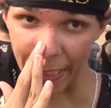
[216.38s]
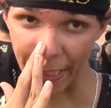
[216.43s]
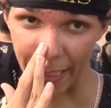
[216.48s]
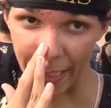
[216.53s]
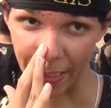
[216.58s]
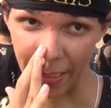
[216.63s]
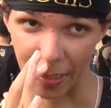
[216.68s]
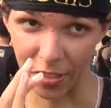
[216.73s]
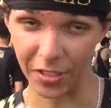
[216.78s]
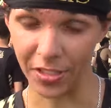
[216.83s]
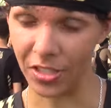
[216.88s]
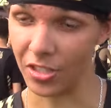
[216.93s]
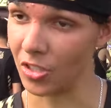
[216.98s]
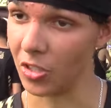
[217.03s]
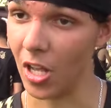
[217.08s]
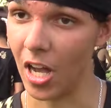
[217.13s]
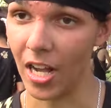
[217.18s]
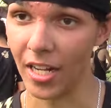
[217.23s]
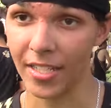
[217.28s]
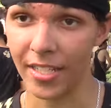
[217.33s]
just
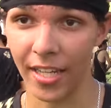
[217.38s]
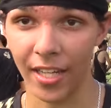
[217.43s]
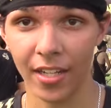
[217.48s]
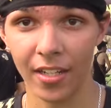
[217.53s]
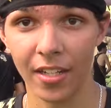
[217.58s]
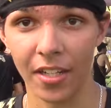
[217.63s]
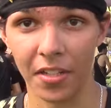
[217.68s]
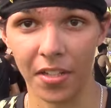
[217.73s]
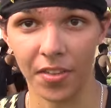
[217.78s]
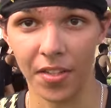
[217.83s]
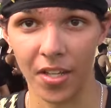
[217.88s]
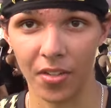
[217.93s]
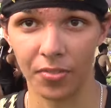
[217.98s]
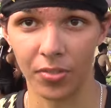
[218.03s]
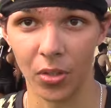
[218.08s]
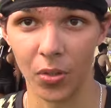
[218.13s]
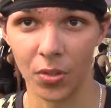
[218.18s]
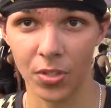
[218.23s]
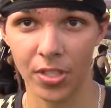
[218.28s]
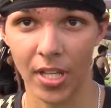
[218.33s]
locked in and in that
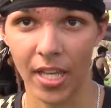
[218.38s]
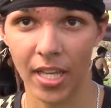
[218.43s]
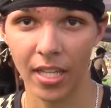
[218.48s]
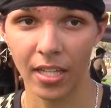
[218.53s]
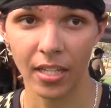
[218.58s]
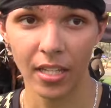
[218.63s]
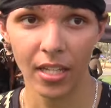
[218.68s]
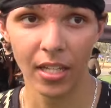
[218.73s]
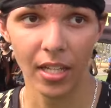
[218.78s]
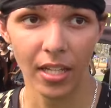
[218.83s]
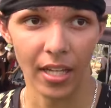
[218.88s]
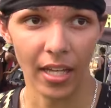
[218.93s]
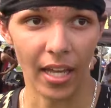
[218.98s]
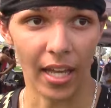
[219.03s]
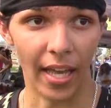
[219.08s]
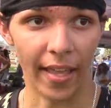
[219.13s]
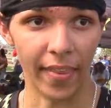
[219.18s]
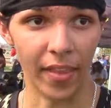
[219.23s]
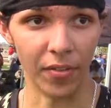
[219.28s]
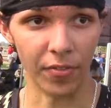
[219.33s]
flow state.
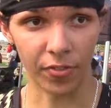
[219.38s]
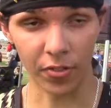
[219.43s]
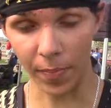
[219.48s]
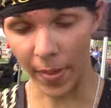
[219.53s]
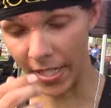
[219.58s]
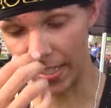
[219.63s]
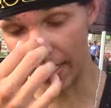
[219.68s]
And then for my